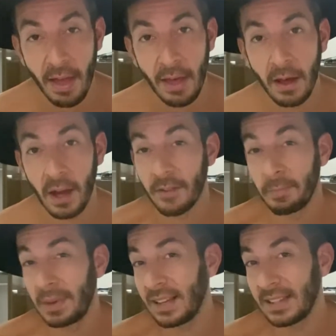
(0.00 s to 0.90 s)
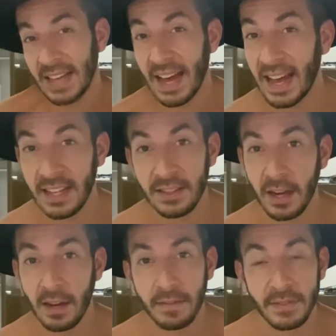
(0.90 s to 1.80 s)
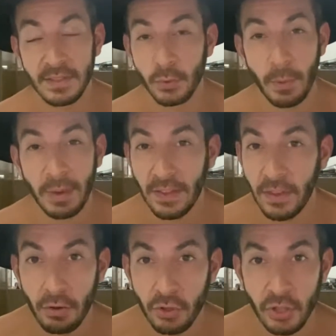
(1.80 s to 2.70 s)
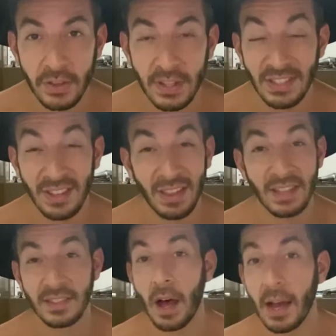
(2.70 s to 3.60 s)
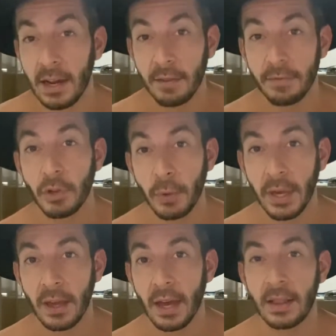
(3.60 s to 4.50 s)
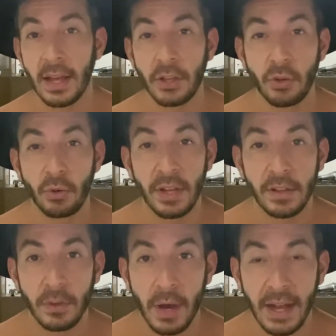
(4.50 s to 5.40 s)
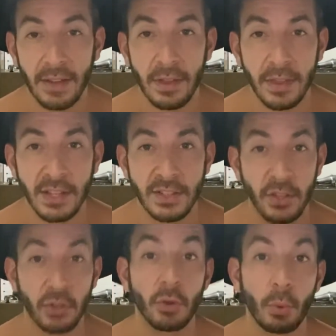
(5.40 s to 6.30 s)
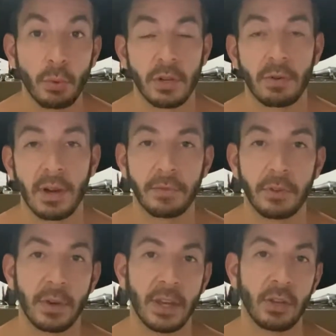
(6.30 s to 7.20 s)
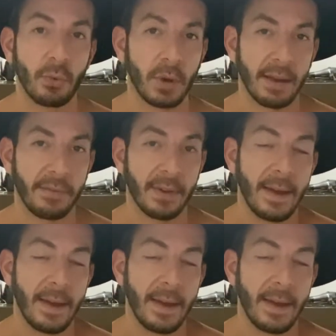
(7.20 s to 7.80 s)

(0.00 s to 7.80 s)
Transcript: I love being tanned. I love swimming in the ocean. These are things that I love doing. And, and you need to work out the things that you also love doing in your life.